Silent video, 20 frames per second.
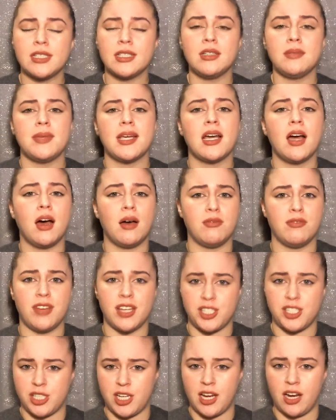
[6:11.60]
become
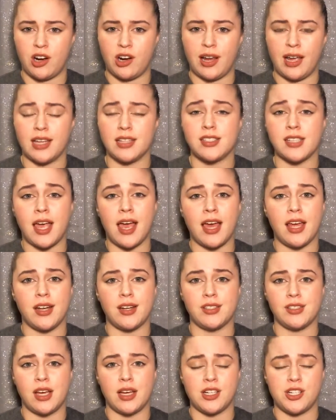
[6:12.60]
vegetarians,
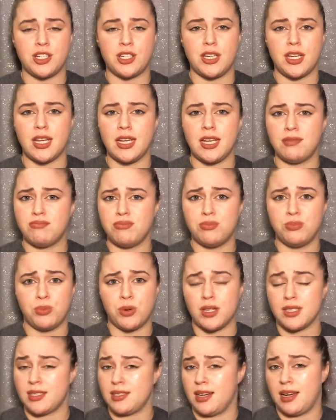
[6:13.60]
and she
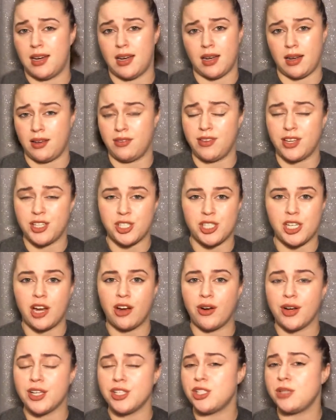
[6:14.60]
was not a
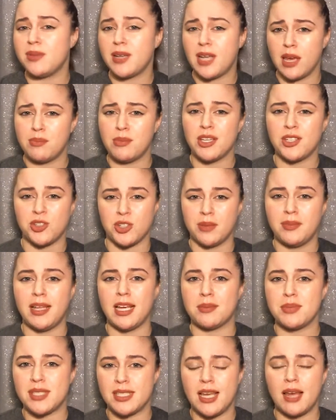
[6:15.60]
vegetarian. She became extremely
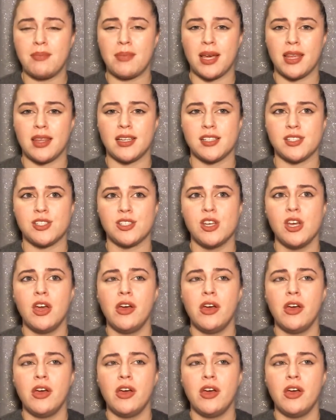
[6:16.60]
upset by this.